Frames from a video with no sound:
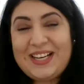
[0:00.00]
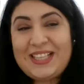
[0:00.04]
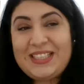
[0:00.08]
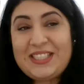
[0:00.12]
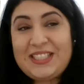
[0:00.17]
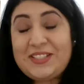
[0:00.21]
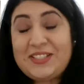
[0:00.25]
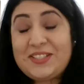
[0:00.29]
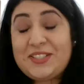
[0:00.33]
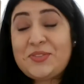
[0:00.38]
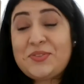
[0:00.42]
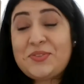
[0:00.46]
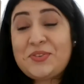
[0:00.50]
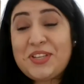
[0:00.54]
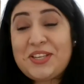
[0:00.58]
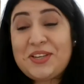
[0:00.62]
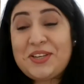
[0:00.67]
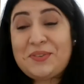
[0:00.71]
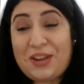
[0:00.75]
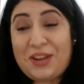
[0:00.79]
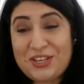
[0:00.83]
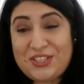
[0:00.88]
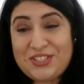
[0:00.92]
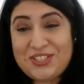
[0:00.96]
This is a tricky
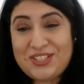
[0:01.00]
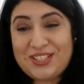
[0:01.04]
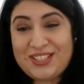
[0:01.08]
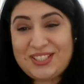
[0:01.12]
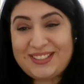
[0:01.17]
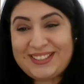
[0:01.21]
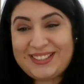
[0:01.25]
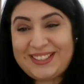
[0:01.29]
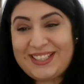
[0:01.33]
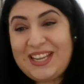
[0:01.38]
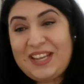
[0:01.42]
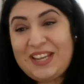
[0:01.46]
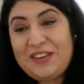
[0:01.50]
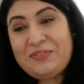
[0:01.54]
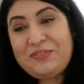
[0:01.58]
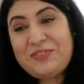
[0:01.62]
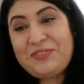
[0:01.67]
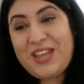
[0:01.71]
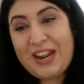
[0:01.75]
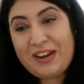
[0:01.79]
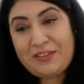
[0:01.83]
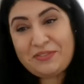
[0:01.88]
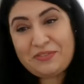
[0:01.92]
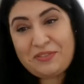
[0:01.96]
question. If
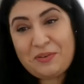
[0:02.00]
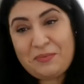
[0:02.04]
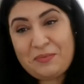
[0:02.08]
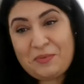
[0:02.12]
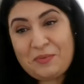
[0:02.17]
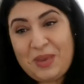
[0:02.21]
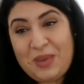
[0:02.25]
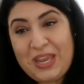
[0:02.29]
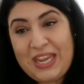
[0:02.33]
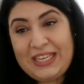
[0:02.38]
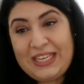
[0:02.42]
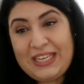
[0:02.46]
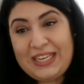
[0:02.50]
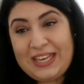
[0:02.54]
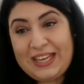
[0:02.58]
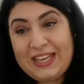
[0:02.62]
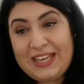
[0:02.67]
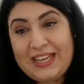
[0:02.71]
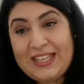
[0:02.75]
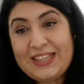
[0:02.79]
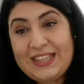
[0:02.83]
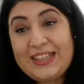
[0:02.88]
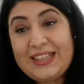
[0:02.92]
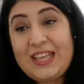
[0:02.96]
they're from
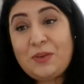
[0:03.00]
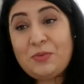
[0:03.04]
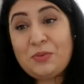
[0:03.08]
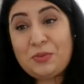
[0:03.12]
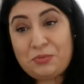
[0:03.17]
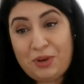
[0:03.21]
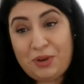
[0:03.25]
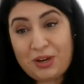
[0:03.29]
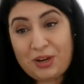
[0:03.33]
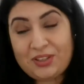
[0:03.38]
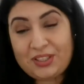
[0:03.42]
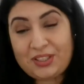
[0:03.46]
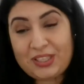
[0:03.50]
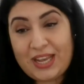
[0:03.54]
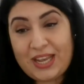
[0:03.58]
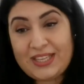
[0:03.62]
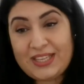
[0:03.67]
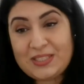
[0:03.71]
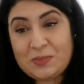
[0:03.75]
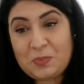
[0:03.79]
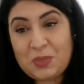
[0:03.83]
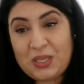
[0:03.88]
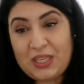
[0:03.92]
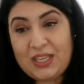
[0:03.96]
Romania, they will recognize
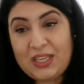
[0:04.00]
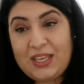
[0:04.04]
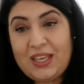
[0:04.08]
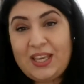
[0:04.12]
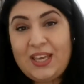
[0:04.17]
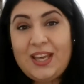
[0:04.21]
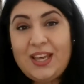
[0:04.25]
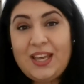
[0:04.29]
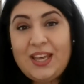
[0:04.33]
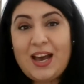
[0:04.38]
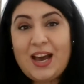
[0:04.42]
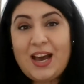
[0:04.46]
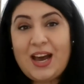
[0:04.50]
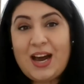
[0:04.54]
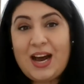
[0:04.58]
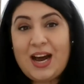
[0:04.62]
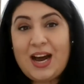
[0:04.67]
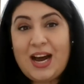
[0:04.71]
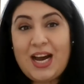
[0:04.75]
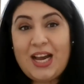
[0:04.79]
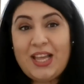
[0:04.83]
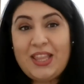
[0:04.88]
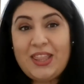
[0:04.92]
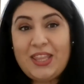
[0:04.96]
me.
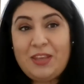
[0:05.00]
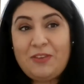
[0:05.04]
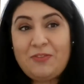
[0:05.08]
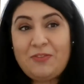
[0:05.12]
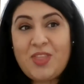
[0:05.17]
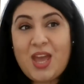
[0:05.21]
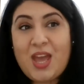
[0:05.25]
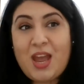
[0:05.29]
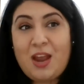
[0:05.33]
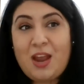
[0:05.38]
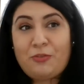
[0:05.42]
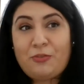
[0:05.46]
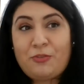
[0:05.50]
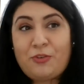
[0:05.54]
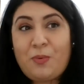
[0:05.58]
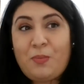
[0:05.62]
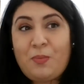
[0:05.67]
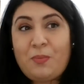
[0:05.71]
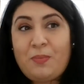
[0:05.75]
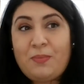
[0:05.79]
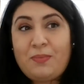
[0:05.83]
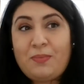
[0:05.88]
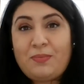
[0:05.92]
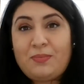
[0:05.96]
If they're
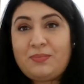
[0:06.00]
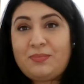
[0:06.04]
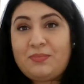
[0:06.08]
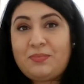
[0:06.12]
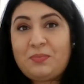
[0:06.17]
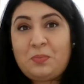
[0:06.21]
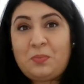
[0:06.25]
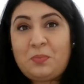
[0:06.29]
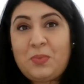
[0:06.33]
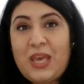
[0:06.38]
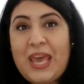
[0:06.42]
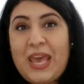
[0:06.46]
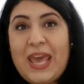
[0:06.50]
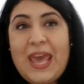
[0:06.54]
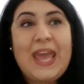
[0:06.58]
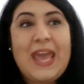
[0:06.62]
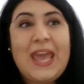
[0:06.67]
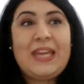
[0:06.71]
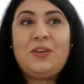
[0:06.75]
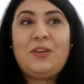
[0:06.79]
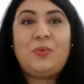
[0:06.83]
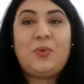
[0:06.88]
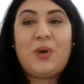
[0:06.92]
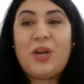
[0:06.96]
from
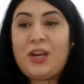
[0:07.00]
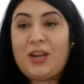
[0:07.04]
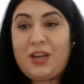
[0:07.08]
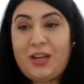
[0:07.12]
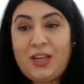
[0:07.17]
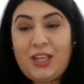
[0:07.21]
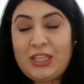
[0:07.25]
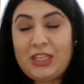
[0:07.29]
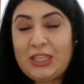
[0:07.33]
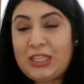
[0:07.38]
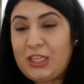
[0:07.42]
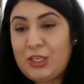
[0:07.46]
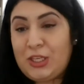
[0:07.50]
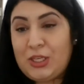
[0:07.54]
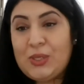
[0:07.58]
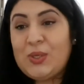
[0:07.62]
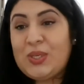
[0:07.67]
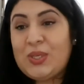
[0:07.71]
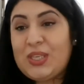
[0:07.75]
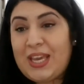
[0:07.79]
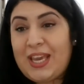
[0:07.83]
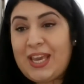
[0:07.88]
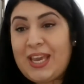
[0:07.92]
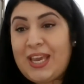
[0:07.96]
anywhere in the
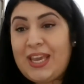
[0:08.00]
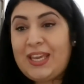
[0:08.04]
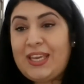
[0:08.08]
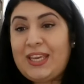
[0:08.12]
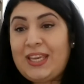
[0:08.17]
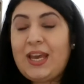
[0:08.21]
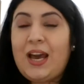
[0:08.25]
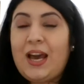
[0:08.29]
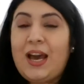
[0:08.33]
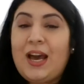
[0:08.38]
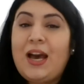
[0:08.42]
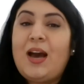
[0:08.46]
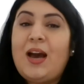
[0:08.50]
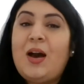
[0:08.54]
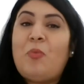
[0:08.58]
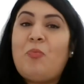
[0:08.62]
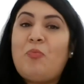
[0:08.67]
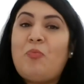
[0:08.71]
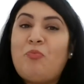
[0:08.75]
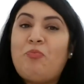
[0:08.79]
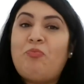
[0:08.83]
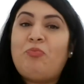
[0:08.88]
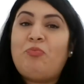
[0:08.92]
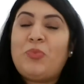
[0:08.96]
UK,
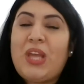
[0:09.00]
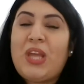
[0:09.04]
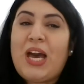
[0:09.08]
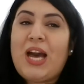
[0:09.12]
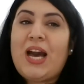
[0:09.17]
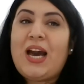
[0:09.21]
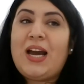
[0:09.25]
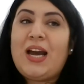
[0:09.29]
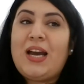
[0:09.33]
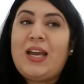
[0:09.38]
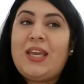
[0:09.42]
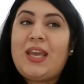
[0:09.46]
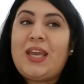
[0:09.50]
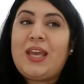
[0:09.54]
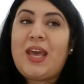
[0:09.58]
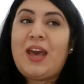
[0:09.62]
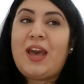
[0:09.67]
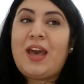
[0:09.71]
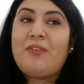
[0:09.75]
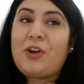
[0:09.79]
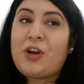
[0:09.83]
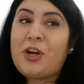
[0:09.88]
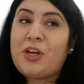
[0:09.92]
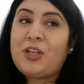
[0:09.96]
I
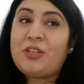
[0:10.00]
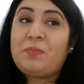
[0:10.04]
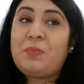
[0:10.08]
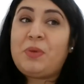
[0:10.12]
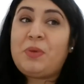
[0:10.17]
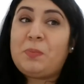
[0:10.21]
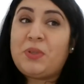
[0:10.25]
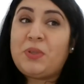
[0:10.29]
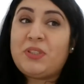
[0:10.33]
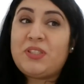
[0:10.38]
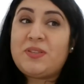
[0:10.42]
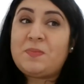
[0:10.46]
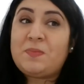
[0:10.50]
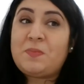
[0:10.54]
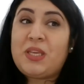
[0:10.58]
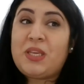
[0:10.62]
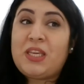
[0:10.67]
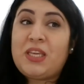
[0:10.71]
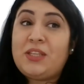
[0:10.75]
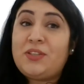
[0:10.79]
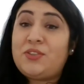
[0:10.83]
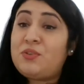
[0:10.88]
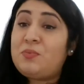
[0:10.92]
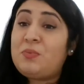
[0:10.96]
have heard people
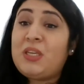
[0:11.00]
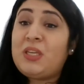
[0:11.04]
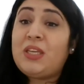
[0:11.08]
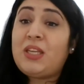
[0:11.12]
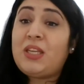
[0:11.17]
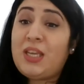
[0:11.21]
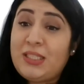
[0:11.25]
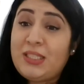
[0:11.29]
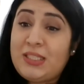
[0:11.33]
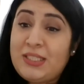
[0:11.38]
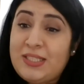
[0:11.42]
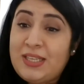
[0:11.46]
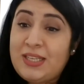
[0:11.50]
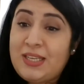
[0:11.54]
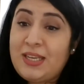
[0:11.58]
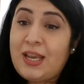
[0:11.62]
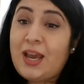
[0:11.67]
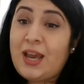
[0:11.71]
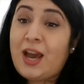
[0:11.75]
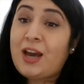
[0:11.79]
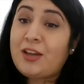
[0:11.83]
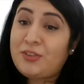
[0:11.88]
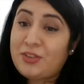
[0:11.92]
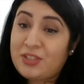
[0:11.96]
speaking to me in Hindi,
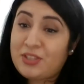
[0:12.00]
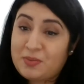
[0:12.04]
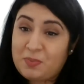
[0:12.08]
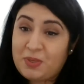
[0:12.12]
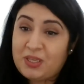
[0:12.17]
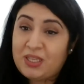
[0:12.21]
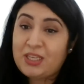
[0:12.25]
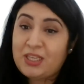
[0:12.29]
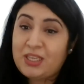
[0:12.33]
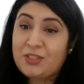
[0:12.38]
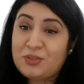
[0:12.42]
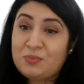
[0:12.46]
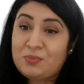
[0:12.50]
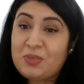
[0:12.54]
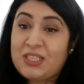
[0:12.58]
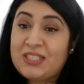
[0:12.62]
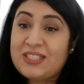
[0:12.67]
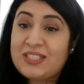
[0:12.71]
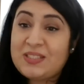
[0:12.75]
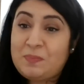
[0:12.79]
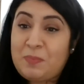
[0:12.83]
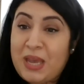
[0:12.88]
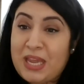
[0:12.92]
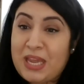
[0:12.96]
others speaking to me in
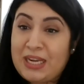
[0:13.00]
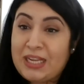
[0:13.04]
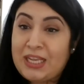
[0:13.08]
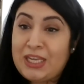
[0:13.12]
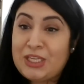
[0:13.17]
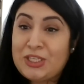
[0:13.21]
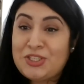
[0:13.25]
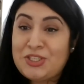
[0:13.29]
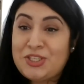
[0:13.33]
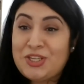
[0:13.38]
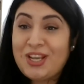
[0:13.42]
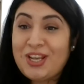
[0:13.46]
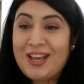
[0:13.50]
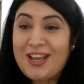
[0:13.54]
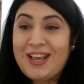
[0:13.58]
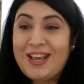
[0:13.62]
Spanish.